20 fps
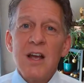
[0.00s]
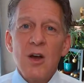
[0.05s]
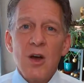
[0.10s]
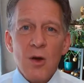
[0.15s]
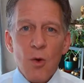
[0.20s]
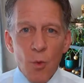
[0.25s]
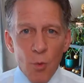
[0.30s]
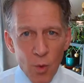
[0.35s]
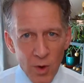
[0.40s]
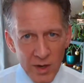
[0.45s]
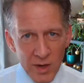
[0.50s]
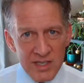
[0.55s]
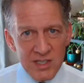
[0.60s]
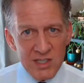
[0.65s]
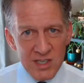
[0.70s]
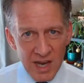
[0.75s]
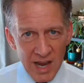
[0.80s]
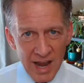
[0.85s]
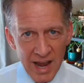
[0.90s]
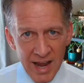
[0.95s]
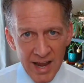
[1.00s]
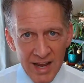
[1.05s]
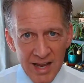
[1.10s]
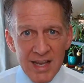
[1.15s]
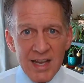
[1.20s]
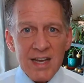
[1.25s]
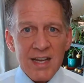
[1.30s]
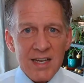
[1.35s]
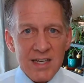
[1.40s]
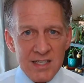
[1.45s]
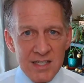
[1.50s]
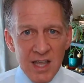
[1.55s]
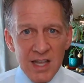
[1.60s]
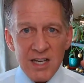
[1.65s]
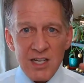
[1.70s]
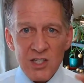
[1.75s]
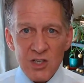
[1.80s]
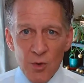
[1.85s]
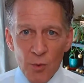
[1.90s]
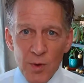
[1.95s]
what he's saying is that
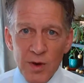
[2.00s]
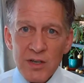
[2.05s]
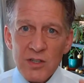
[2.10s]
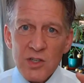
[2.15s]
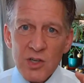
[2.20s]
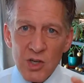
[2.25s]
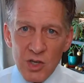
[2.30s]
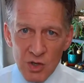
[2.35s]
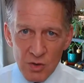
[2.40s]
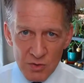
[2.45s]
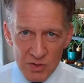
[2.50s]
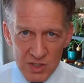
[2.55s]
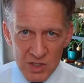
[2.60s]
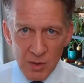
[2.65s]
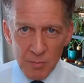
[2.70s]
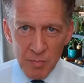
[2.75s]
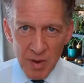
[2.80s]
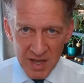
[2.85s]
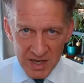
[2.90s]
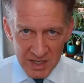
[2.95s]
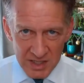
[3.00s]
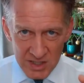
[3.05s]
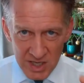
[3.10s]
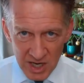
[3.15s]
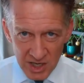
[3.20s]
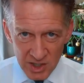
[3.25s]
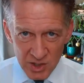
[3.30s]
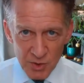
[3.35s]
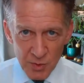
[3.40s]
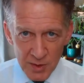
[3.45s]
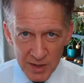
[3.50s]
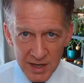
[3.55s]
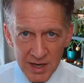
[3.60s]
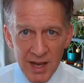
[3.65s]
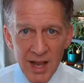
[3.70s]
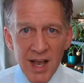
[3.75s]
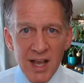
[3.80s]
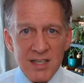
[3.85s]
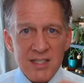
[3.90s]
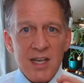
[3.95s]
he's going to use the penitentiary
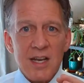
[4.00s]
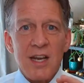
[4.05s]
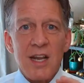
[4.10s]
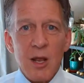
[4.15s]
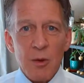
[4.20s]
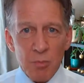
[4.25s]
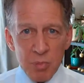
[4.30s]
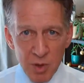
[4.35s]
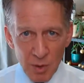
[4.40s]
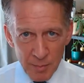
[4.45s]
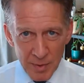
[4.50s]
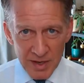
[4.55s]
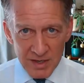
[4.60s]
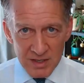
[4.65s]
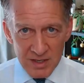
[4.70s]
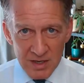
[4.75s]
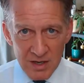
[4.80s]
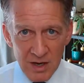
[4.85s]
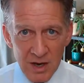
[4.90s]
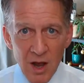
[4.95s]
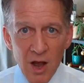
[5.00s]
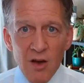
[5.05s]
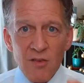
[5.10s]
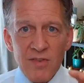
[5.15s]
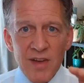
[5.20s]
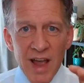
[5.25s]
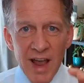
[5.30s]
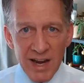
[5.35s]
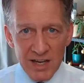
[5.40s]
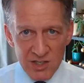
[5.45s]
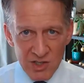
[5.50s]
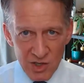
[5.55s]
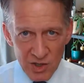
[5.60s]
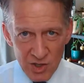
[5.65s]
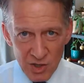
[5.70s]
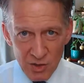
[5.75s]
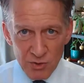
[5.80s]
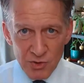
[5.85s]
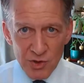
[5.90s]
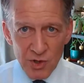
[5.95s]
as an implement of
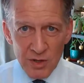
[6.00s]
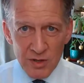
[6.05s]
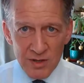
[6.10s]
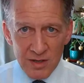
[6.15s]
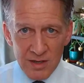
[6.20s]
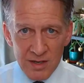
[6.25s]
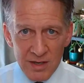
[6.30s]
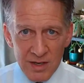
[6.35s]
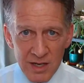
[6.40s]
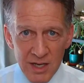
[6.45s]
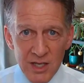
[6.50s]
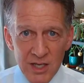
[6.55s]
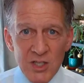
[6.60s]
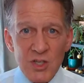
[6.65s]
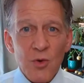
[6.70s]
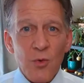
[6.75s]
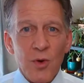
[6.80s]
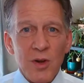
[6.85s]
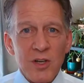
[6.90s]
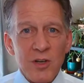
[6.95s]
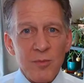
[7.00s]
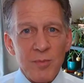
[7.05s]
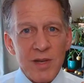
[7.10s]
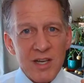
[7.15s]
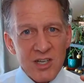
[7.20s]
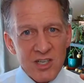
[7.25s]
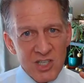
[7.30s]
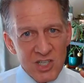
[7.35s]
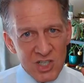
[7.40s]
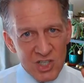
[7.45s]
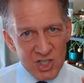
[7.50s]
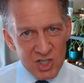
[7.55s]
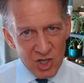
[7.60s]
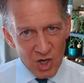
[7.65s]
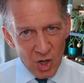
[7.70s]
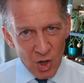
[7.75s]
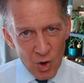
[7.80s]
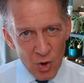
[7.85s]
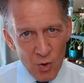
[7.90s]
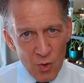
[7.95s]
execution. It's going to be a
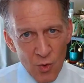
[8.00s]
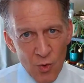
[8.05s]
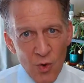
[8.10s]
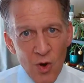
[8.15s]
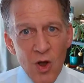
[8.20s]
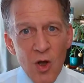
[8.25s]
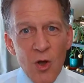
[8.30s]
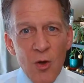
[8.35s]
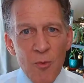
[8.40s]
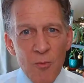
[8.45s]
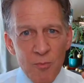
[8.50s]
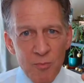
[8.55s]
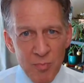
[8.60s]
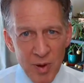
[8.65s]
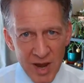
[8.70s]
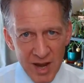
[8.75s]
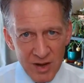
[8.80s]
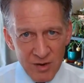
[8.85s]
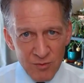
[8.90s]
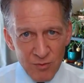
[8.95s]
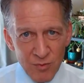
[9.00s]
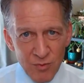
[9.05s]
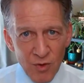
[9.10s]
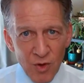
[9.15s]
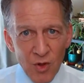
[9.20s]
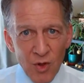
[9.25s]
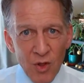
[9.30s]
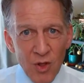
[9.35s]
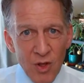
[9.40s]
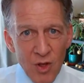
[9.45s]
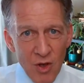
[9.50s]
slow, painful,